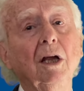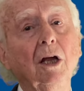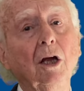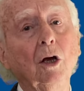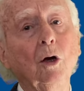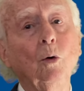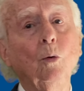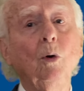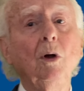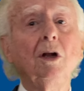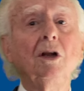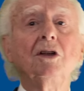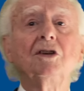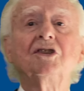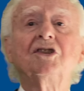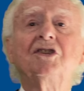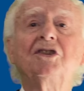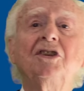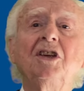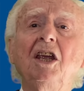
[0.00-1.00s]
will
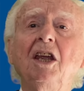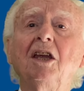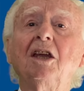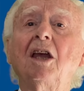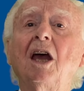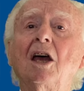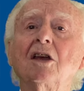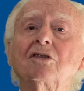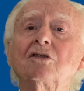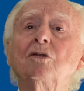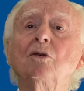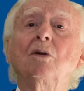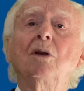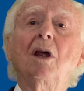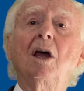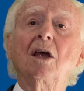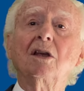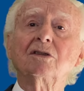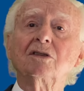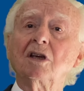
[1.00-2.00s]
seek as soon
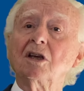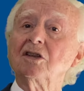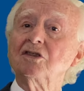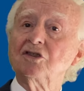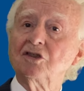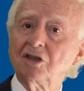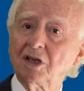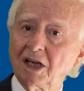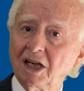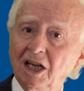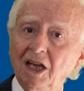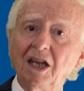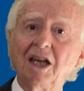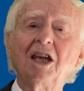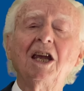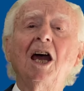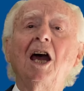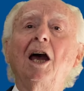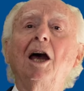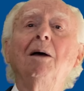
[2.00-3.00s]
as he
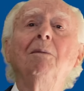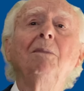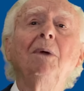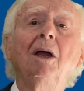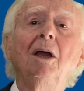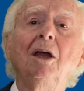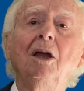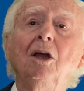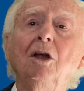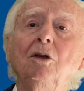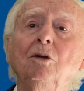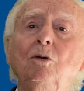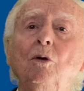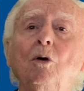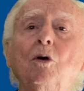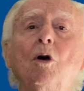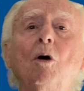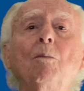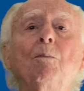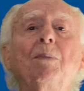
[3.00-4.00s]
can to
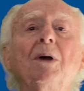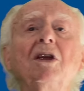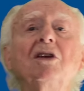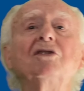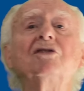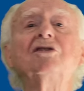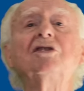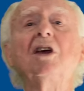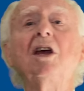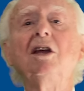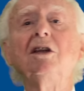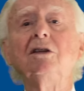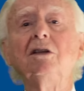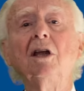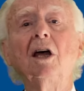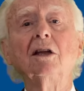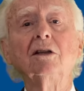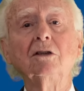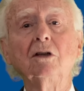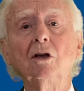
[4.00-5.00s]
compensate
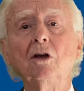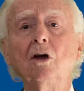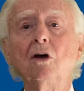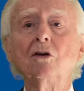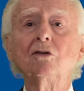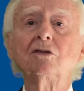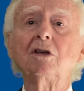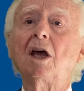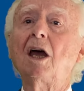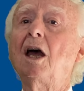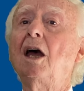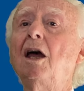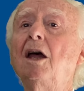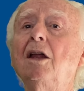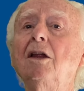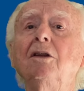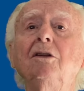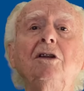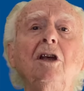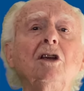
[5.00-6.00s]
that loss,
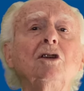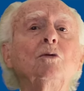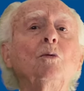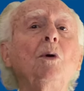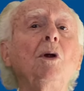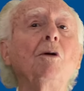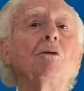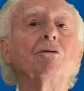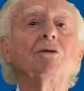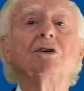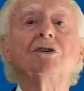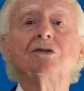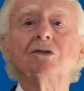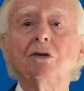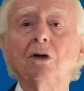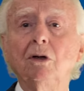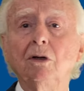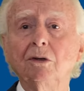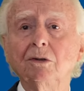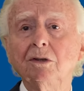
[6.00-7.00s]
and this will
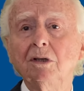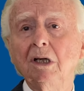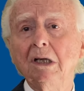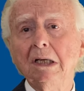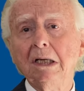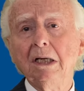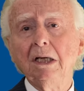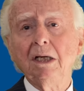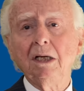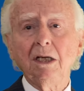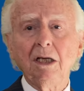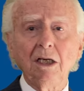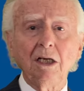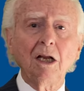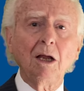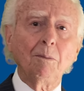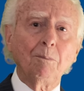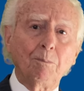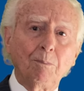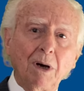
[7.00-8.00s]
result in
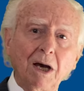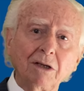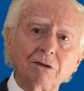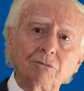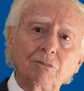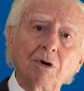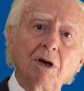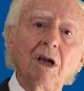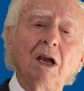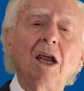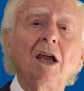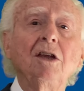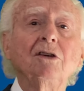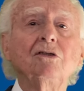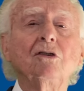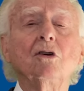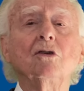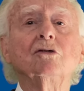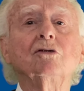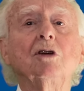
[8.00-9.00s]
a bad
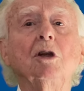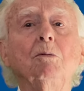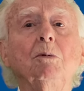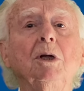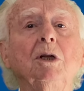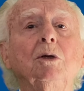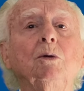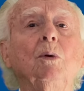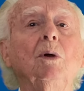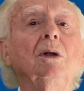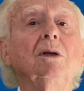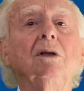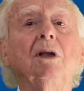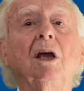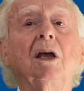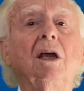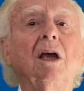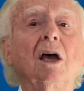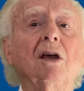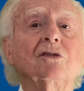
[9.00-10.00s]
relationship between
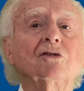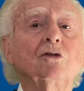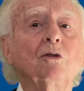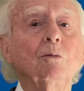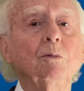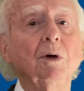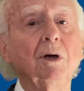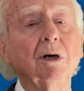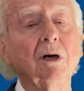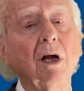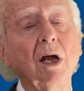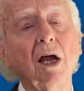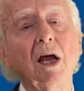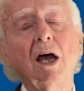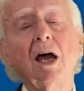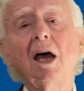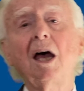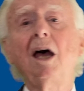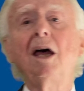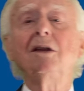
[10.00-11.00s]
the customer
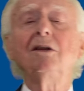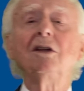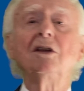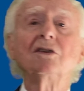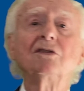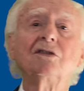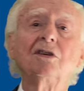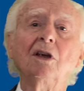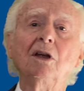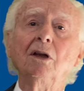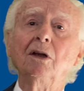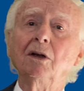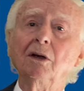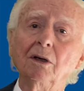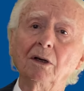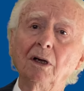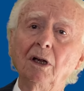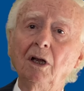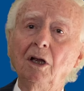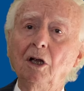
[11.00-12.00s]
and the
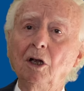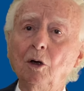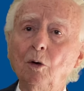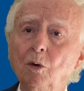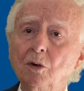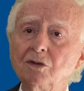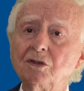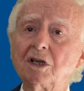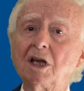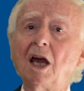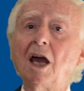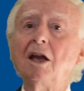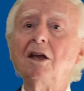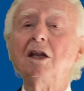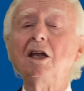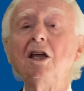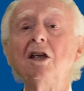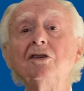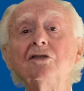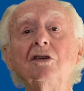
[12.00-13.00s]
seller, which can
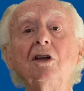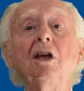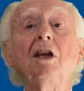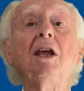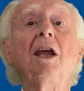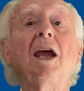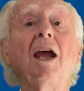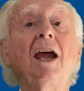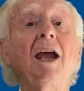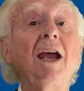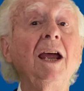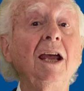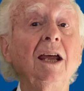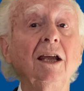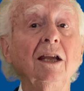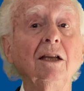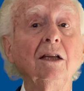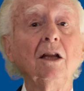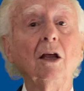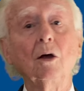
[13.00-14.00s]
easily
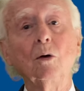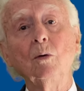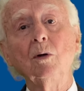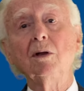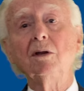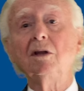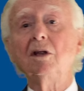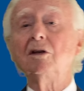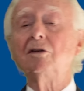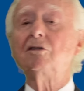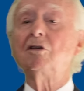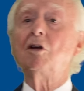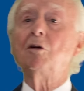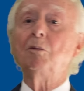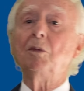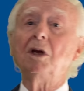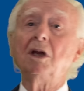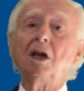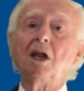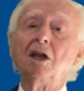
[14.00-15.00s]
end with the
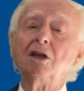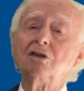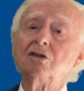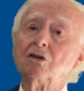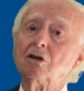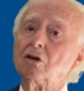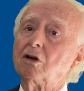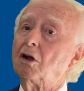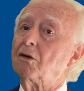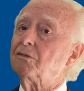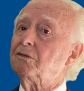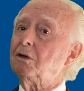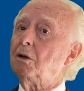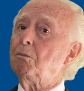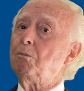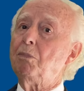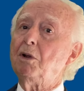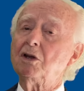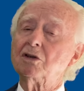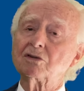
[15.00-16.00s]
termination of the
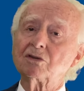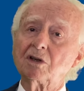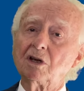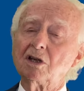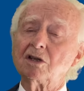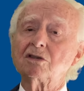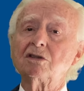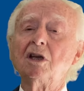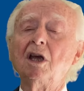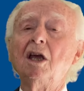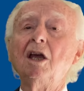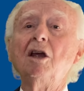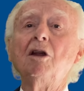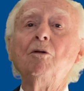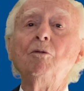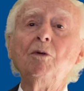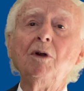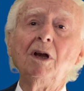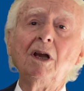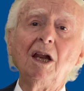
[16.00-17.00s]
business
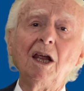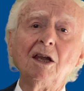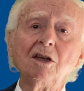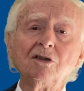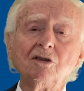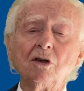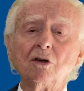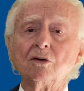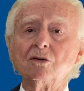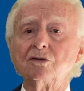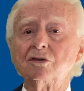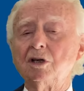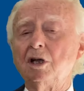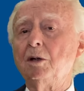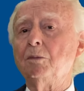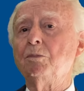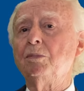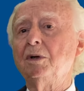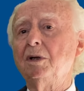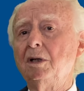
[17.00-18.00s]

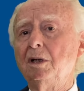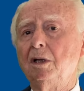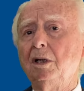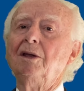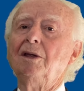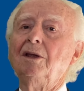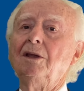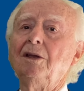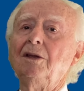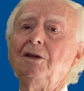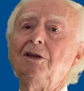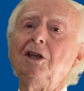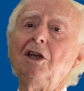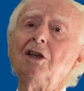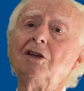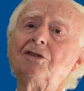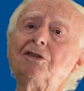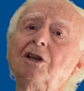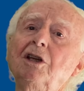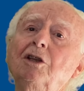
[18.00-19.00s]
relationship.
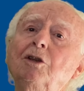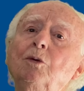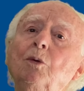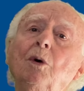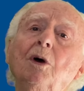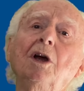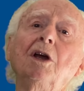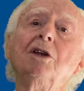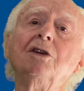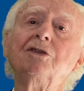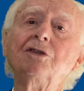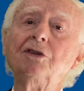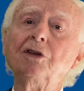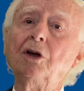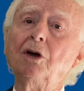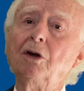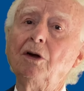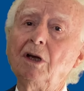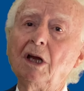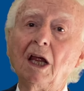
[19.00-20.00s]
This
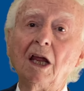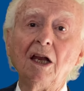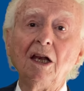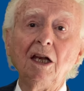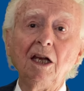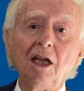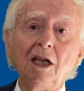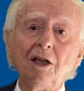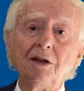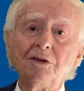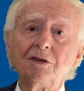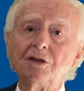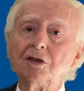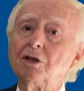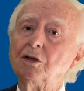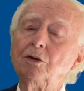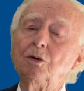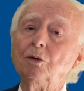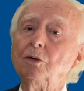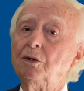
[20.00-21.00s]
situation leads
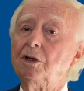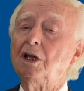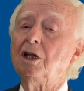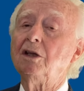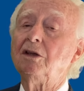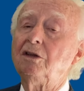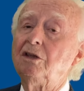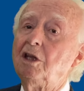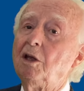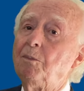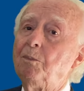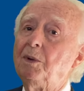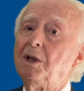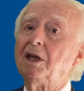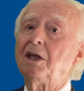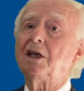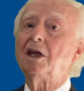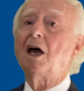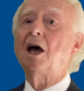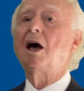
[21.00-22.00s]
to the
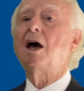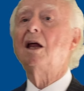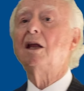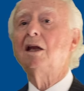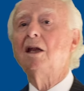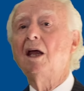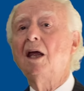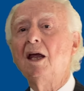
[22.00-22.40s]
typical